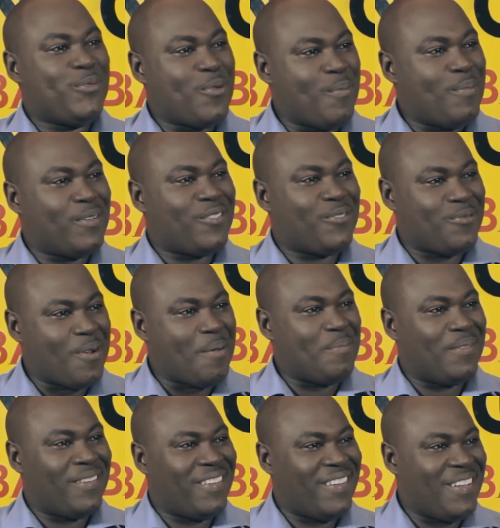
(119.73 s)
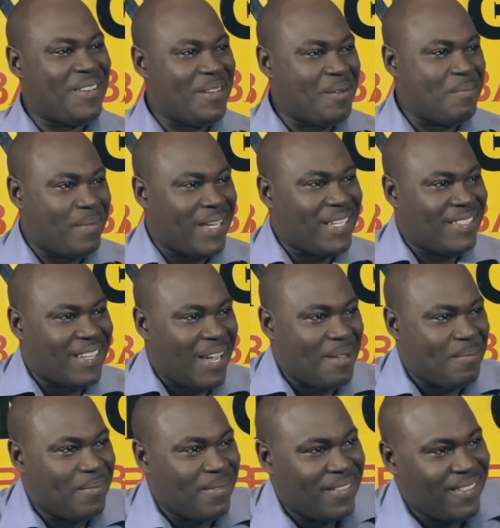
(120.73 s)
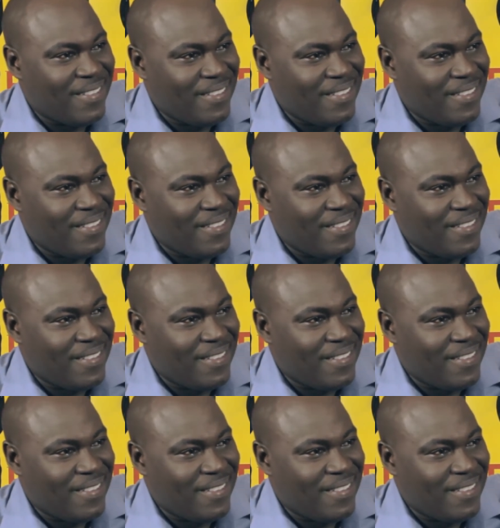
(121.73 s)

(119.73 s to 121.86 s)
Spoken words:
so much rum in my time.